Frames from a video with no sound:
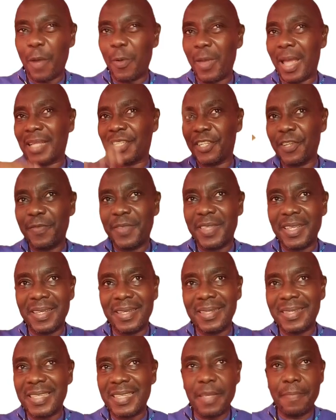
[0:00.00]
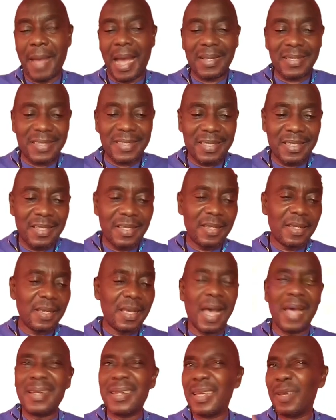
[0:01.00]
that we achieve the Cmax,
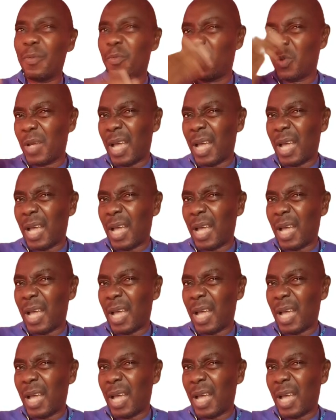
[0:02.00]
and then we